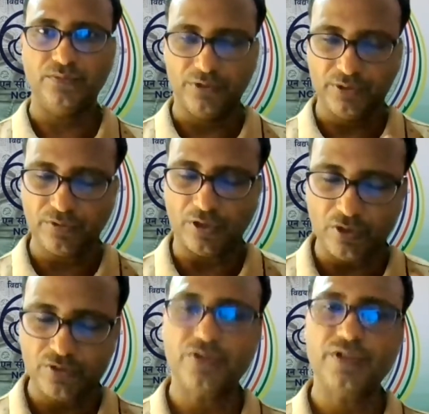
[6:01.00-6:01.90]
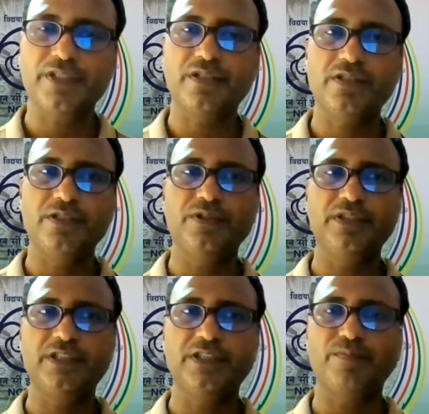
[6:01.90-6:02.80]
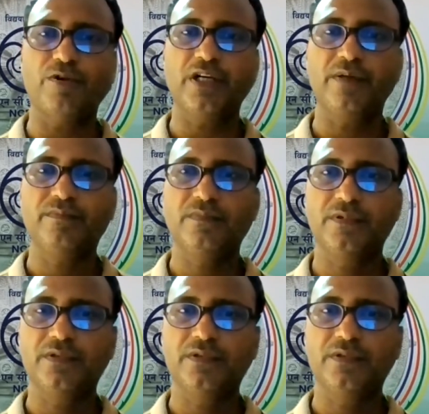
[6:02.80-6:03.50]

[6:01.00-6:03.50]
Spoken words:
We will also discuss during this program